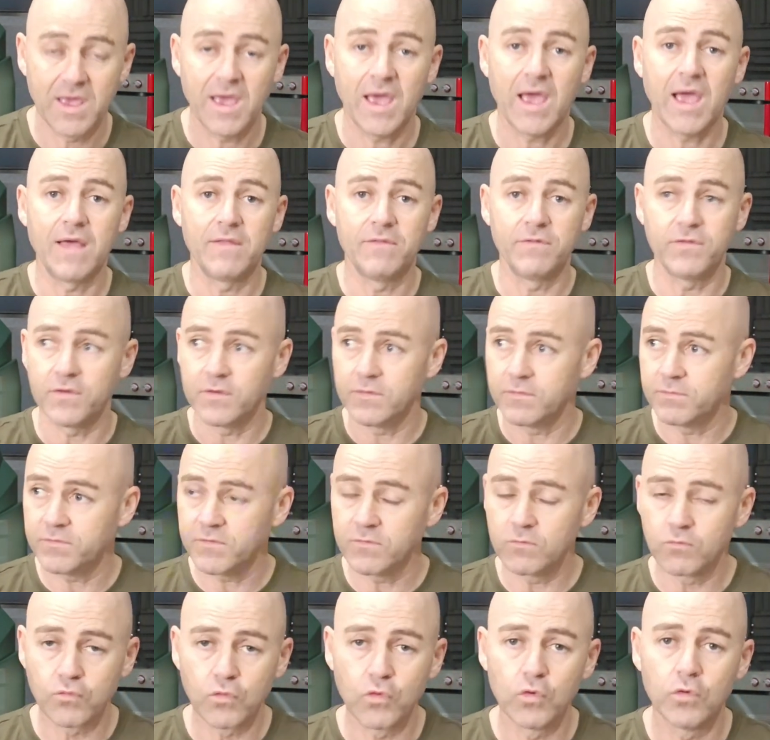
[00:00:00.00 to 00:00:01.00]
and the
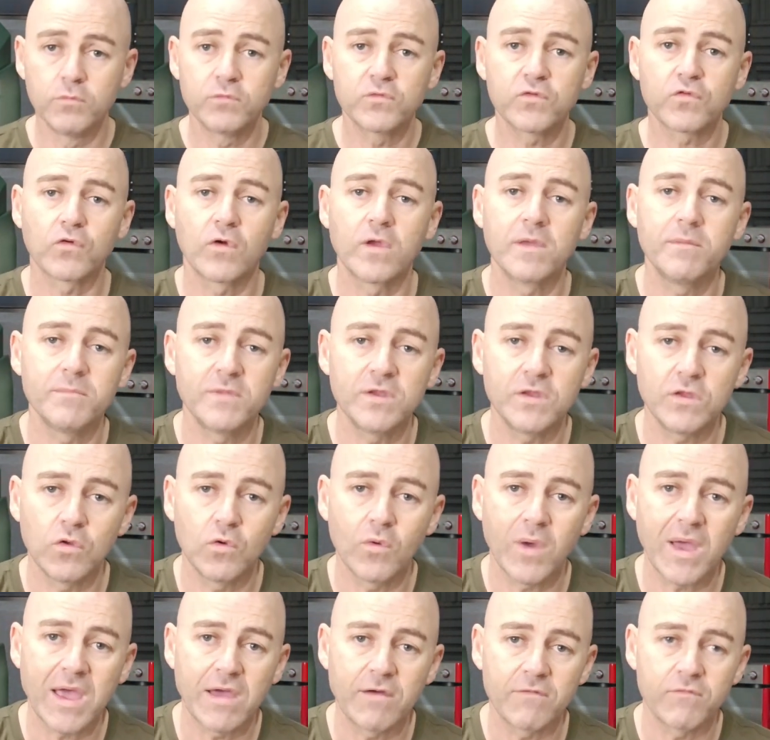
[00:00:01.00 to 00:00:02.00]
room treatment you
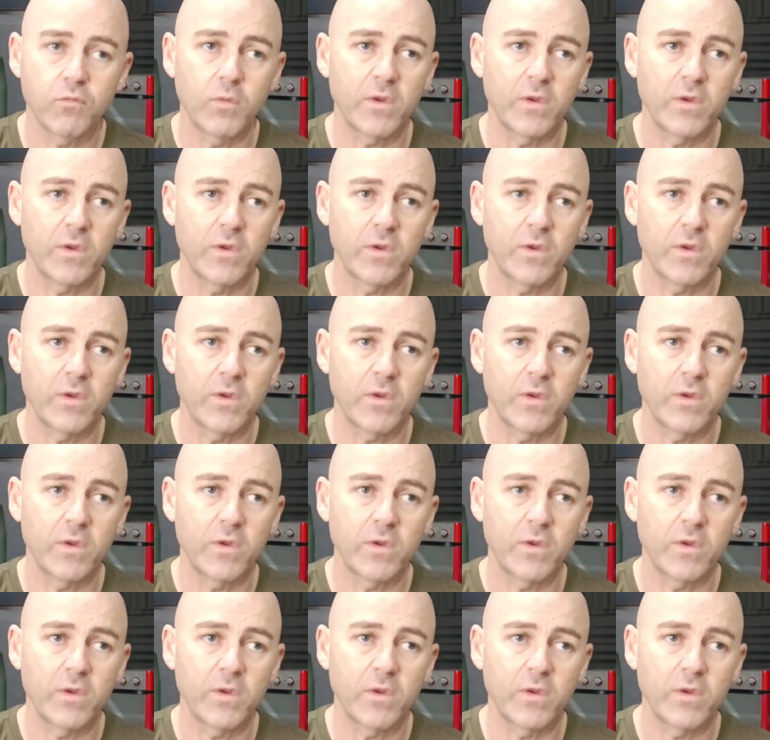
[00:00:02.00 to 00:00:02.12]
have,